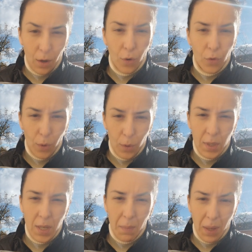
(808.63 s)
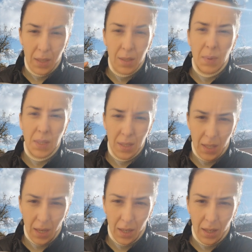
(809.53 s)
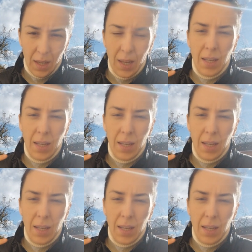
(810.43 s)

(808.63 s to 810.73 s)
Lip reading: Of course he made a mistake.